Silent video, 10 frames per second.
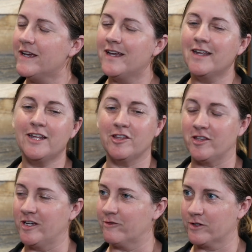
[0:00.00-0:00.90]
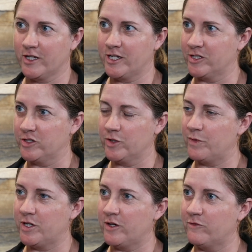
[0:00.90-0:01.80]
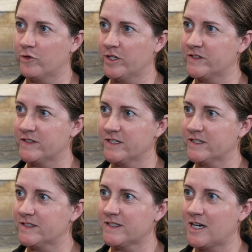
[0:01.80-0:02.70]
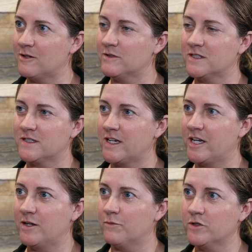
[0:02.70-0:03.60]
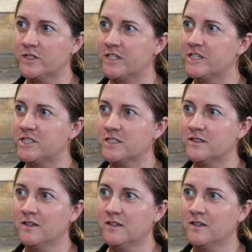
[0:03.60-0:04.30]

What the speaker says: anything related to the PA46. I would say multi-engine